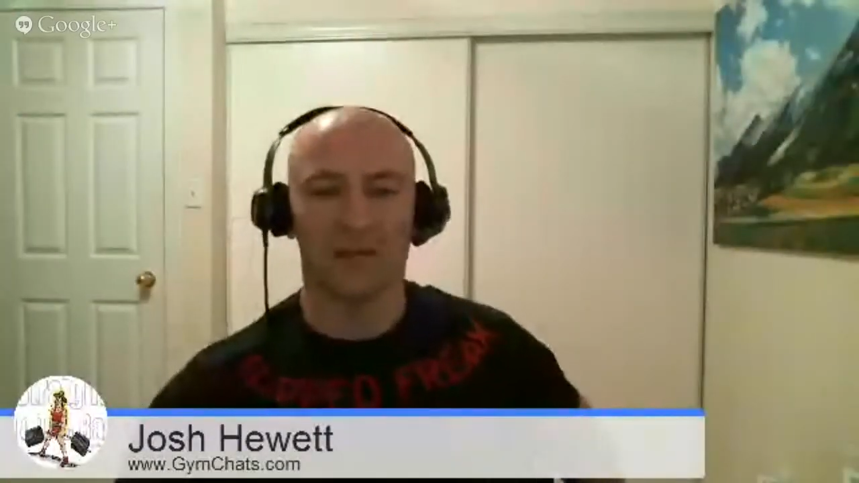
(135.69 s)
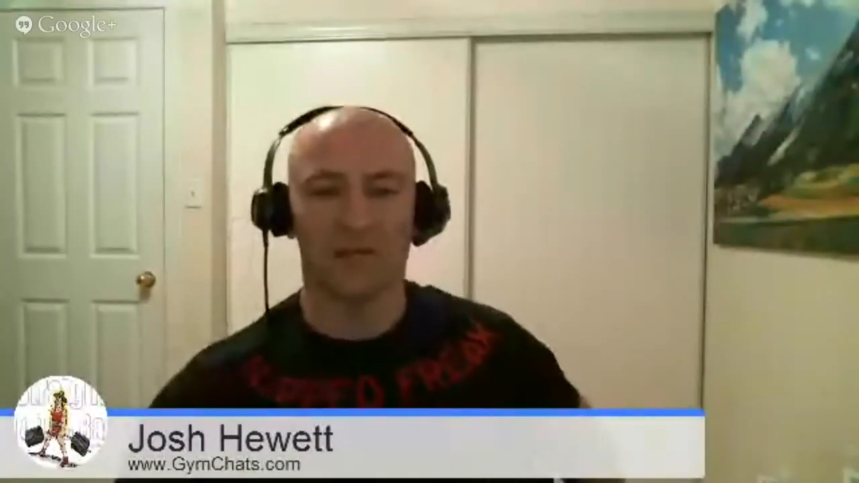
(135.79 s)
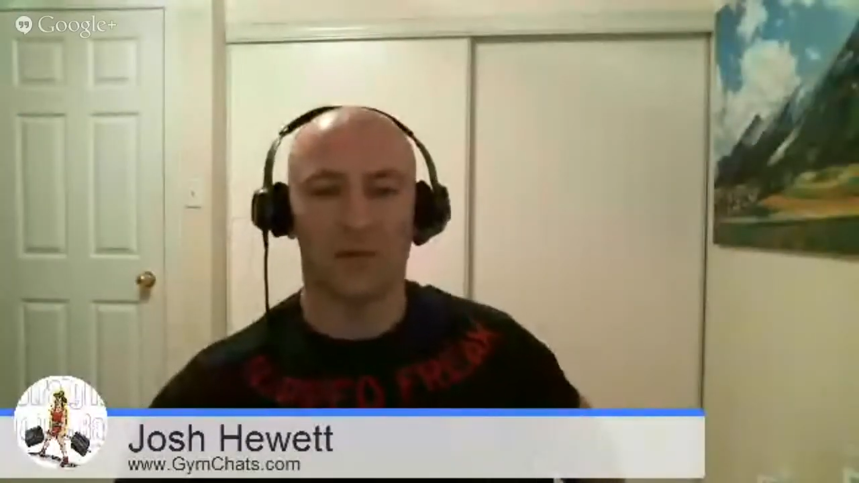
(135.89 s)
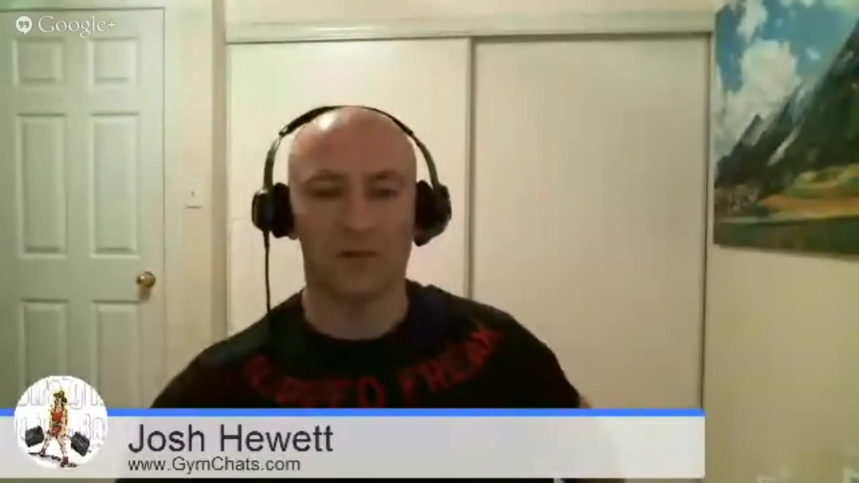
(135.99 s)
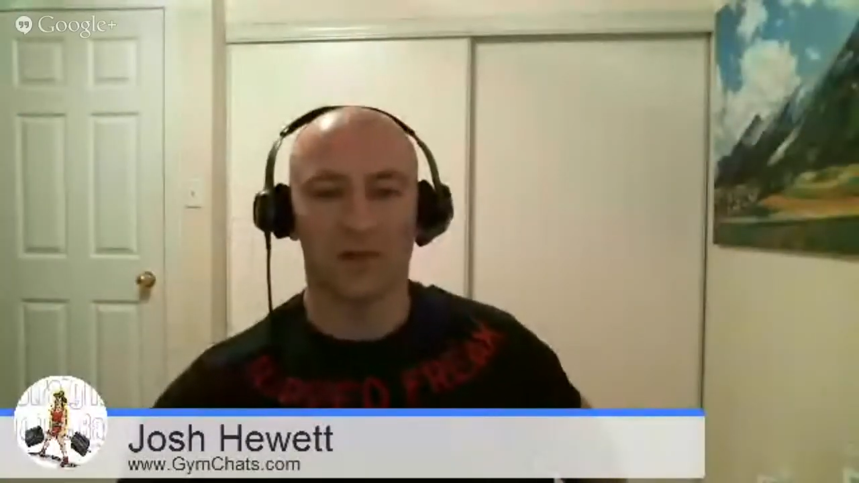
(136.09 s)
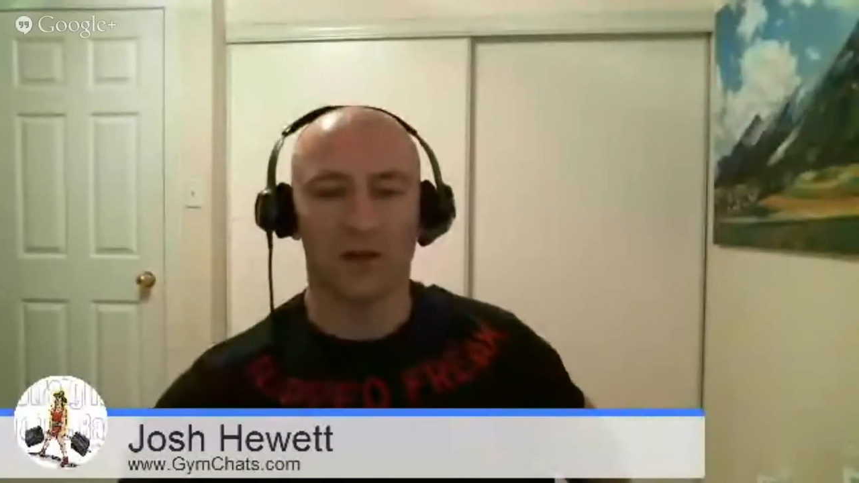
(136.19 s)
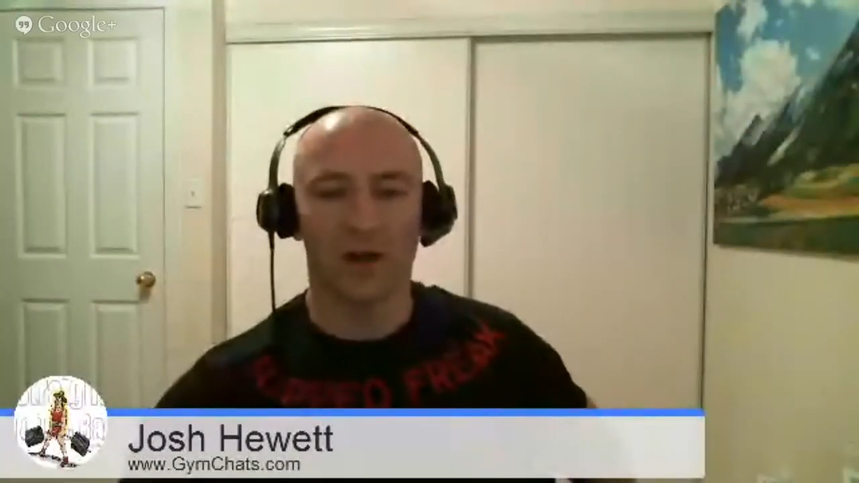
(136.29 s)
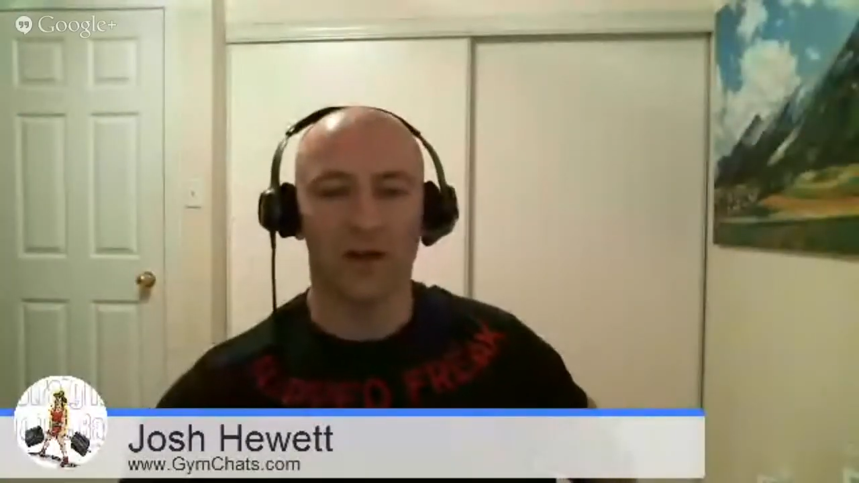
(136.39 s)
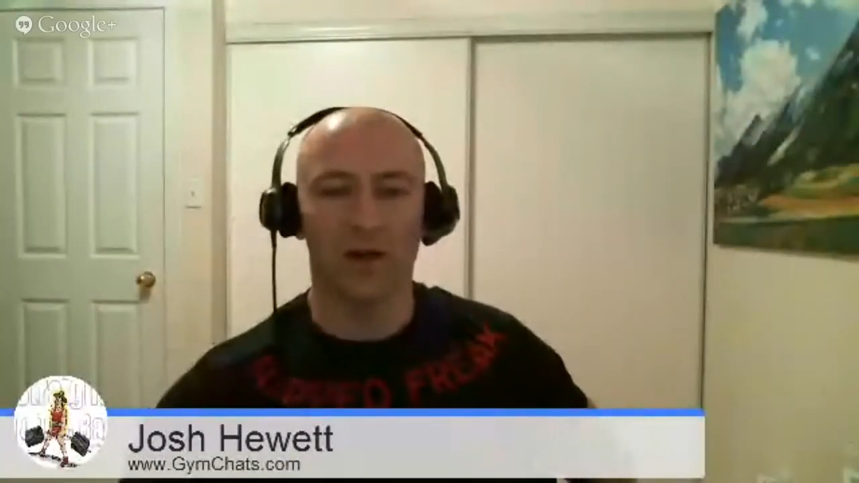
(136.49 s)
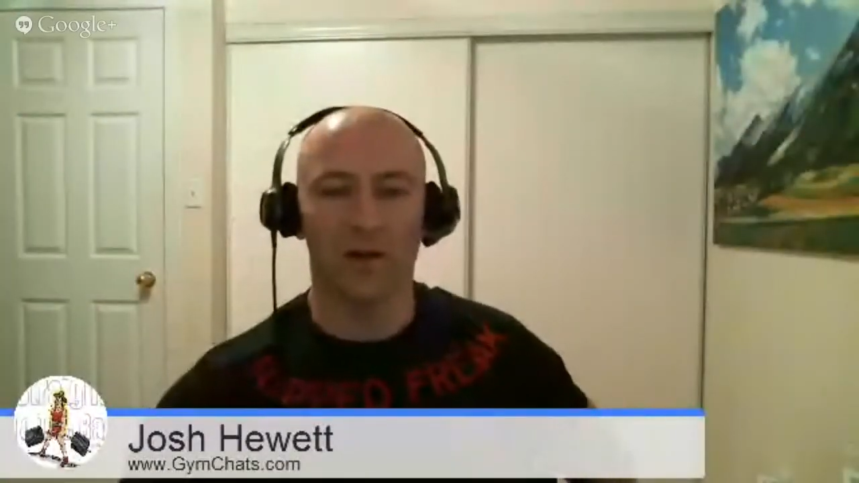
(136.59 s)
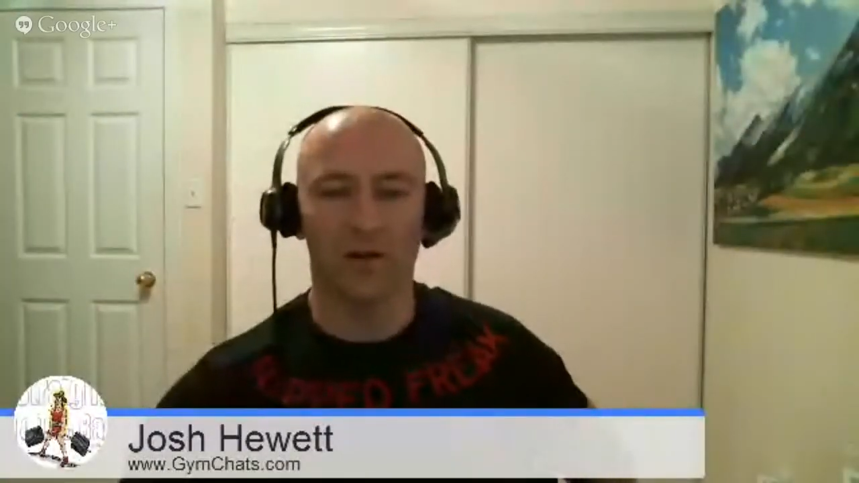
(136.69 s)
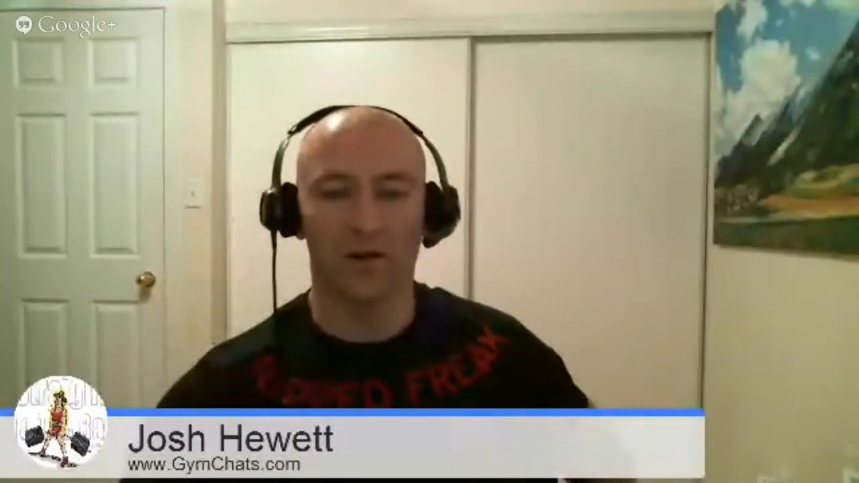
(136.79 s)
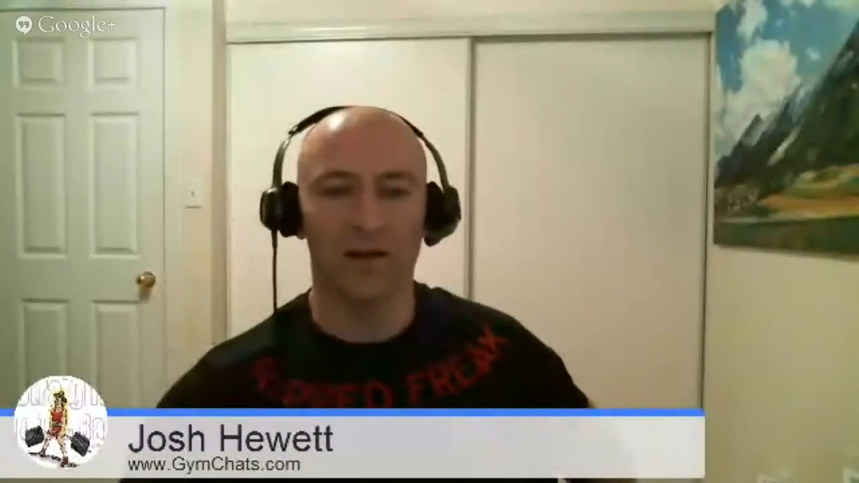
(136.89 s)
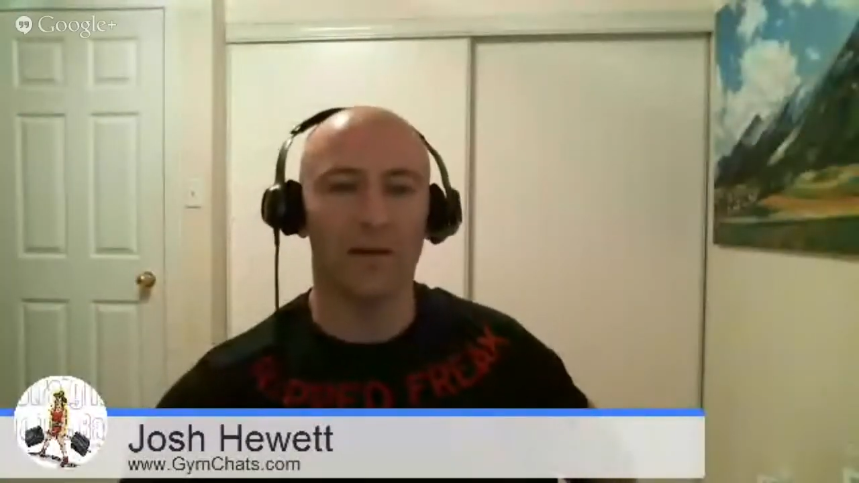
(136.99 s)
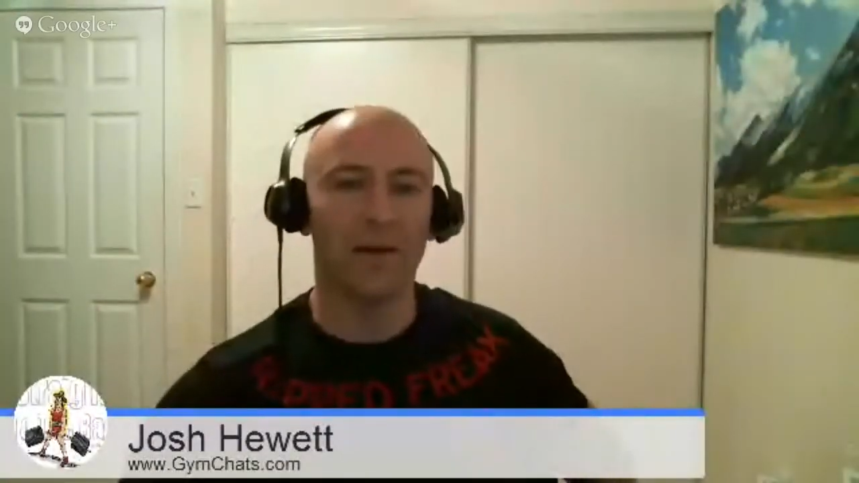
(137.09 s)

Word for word: I'm going to focus on cardio, and they'll cut